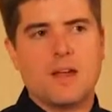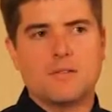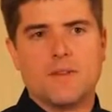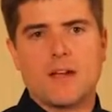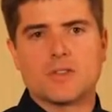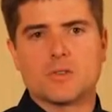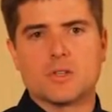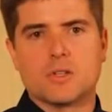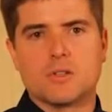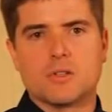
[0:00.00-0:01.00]
faster
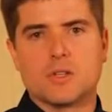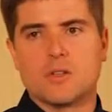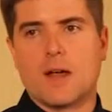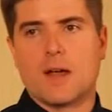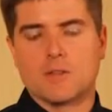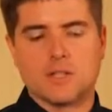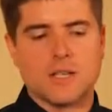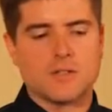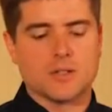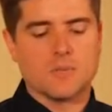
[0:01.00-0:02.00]
than your, than your average
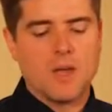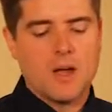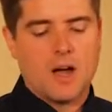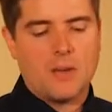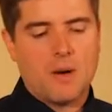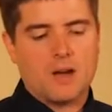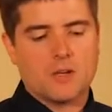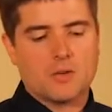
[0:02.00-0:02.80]
laser. I bought